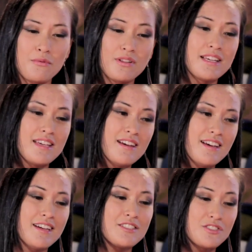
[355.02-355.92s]
really
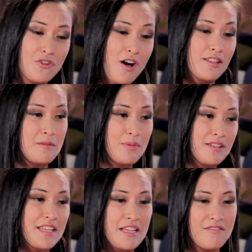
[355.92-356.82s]
strongly
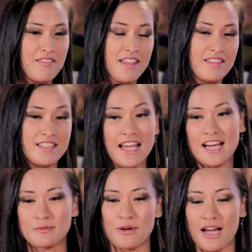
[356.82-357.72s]
believe that the
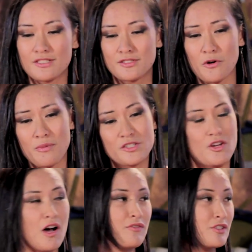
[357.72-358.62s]
diaspora has so much to
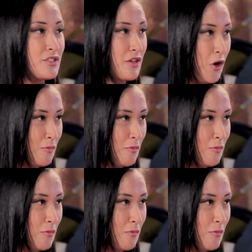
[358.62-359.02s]
offer to the